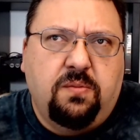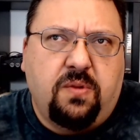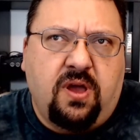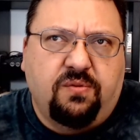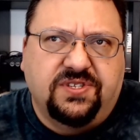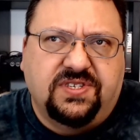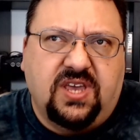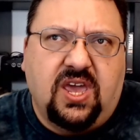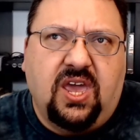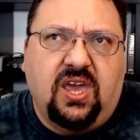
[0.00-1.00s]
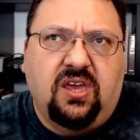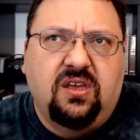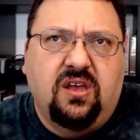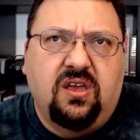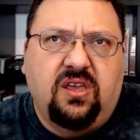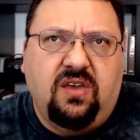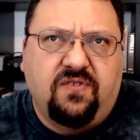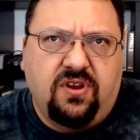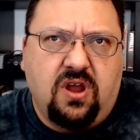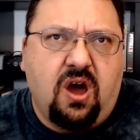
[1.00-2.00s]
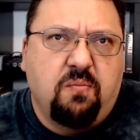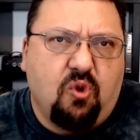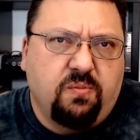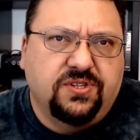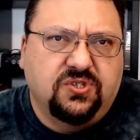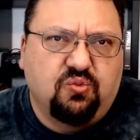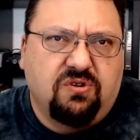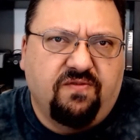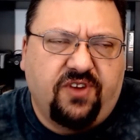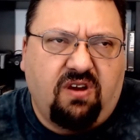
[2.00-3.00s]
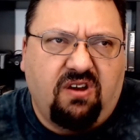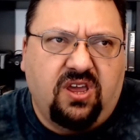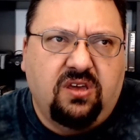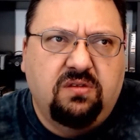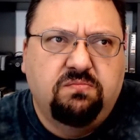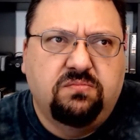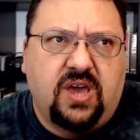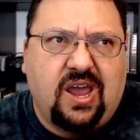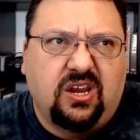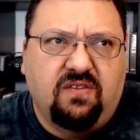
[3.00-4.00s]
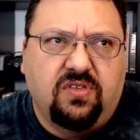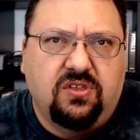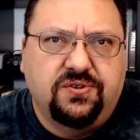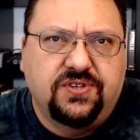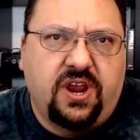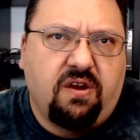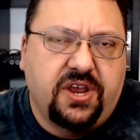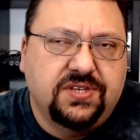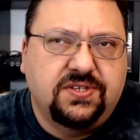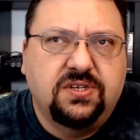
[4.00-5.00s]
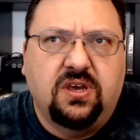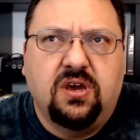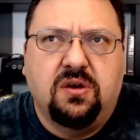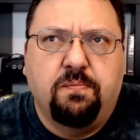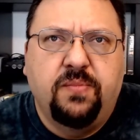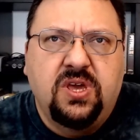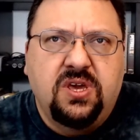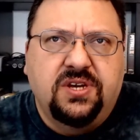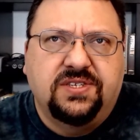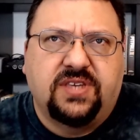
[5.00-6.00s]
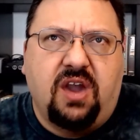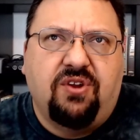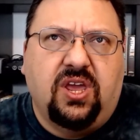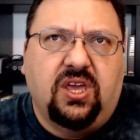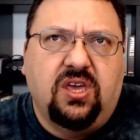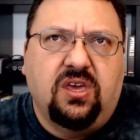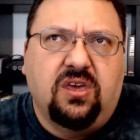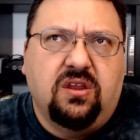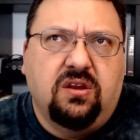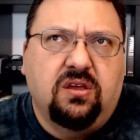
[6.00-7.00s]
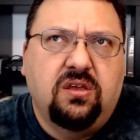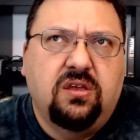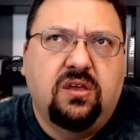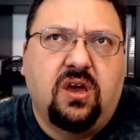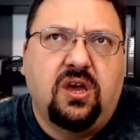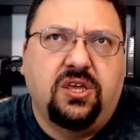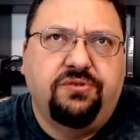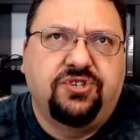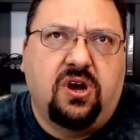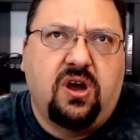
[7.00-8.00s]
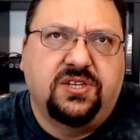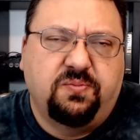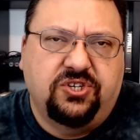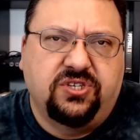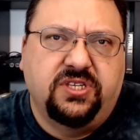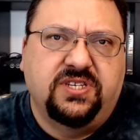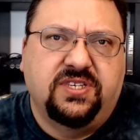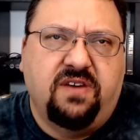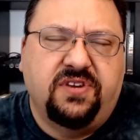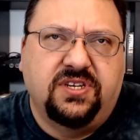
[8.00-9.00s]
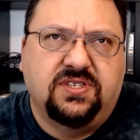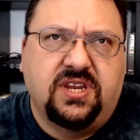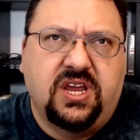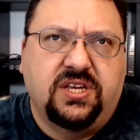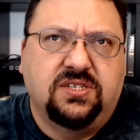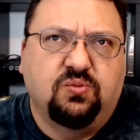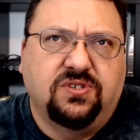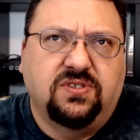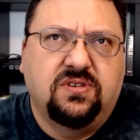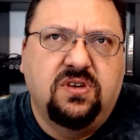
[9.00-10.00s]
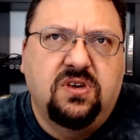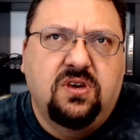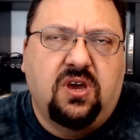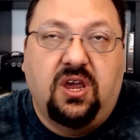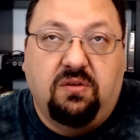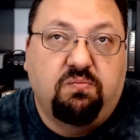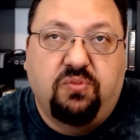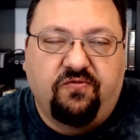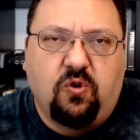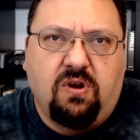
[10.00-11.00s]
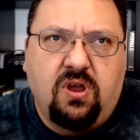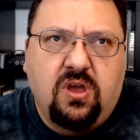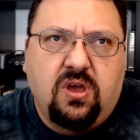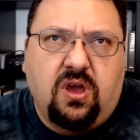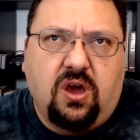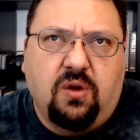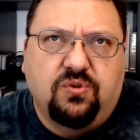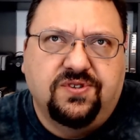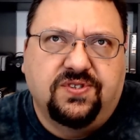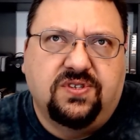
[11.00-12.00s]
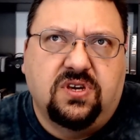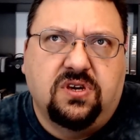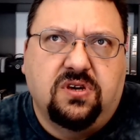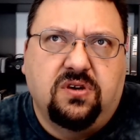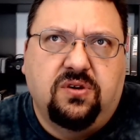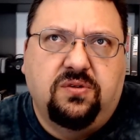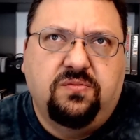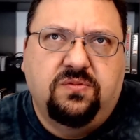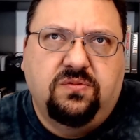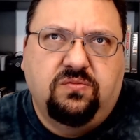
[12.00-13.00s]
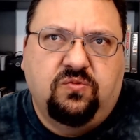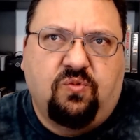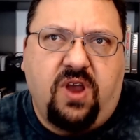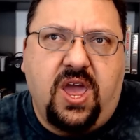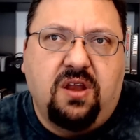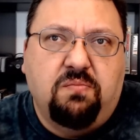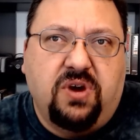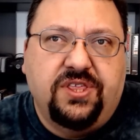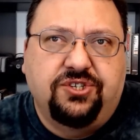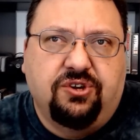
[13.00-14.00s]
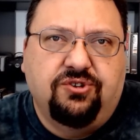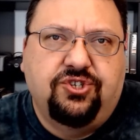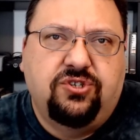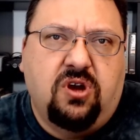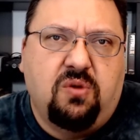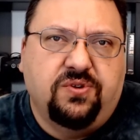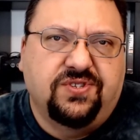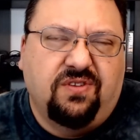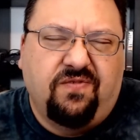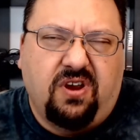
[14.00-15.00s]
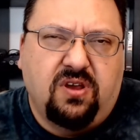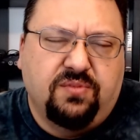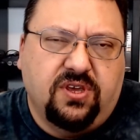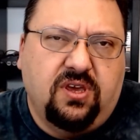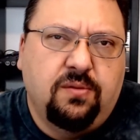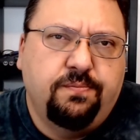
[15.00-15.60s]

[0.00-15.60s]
I would say even non Mormons were very active in those areas. Scouting in Utah, especially in the 70s and 80s, and before, was ran by the church almost invariably.